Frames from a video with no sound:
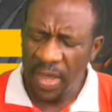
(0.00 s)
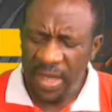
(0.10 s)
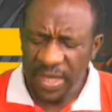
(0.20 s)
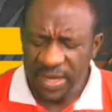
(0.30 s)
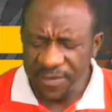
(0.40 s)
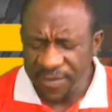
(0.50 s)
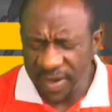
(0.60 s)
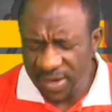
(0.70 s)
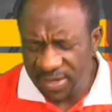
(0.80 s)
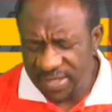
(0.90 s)
The
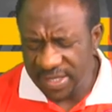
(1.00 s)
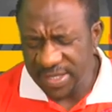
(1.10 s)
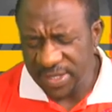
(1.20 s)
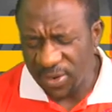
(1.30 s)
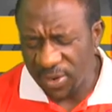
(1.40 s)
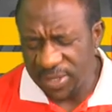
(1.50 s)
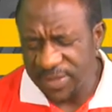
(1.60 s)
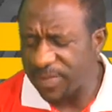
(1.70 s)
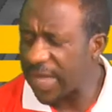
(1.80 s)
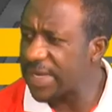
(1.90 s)
varus is caused
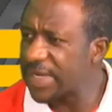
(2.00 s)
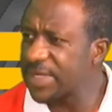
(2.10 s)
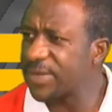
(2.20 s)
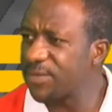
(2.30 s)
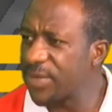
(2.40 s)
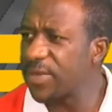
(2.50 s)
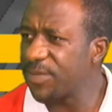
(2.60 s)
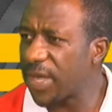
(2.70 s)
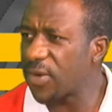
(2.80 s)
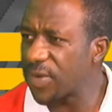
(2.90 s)
by this mid
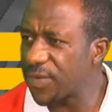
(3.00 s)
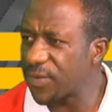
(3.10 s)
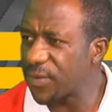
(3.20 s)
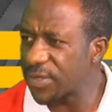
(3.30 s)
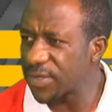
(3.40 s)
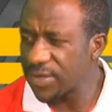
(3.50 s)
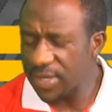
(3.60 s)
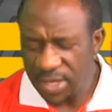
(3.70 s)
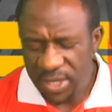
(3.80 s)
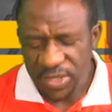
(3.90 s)
part of the foot.
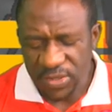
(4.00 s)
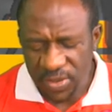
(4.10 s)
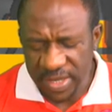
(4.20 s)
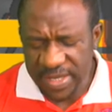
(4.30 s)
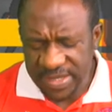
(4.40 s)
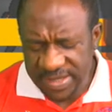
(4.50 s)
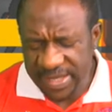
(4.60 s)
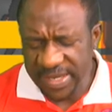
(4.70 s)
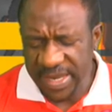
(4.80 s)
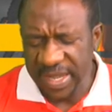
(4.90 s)
So instead,
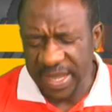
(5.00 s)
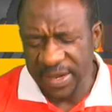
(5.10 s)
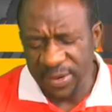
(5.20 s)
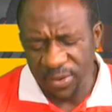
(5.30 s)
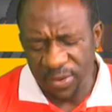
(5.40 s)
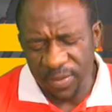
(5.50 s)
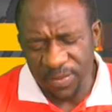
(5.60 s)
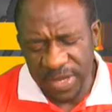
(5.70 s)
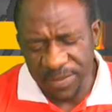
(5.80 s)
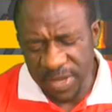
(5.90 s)
and
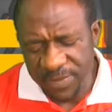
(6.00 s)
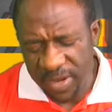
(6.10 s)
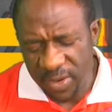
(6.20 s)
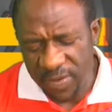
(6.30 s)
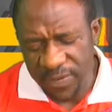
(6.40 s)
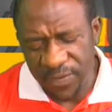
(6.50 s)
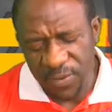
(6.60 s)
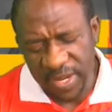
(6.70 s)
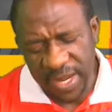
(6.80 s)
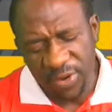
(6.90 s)
the mid part of the foot
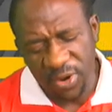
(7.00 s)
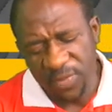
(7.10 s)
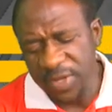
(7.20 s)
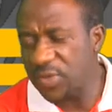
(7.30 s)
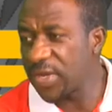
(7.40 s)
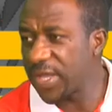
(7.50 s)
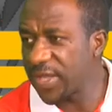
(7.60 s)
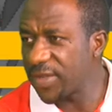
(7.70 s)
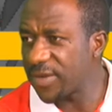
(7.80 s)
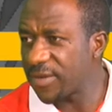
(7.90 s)
and coming to the
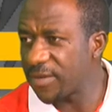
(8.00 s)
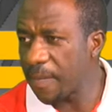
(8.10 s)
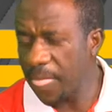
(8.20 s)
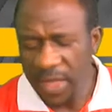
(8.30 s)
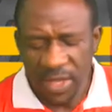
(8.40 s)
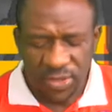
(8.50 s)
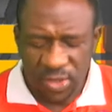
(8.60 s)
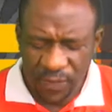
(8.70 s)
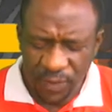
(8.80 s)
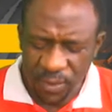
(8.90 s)
heel. So
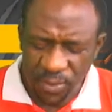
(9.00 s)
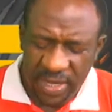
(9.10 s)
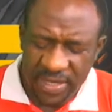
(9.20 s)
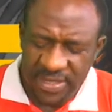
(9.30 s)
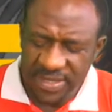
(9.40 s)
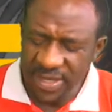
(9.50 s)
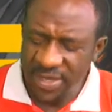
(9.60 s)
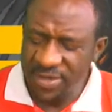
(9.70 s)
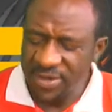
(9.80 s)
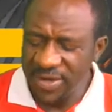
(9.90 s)
if you look at this
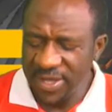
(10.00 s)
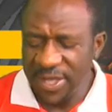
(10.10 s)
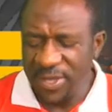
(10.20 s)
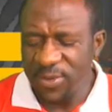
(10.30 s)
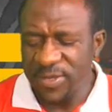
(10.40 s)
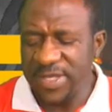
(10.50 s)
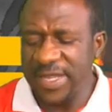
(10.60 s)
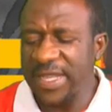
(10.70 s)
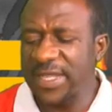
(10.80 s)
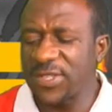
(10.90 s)
heel, you'll see that
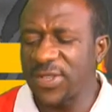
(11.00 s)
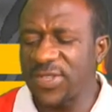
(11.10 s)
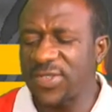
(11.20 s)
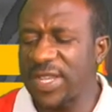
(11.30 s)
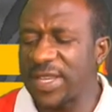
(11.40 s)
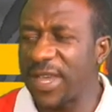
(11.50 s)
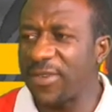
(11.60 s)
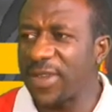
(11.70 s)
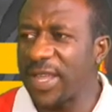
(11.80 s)
it is not straight down.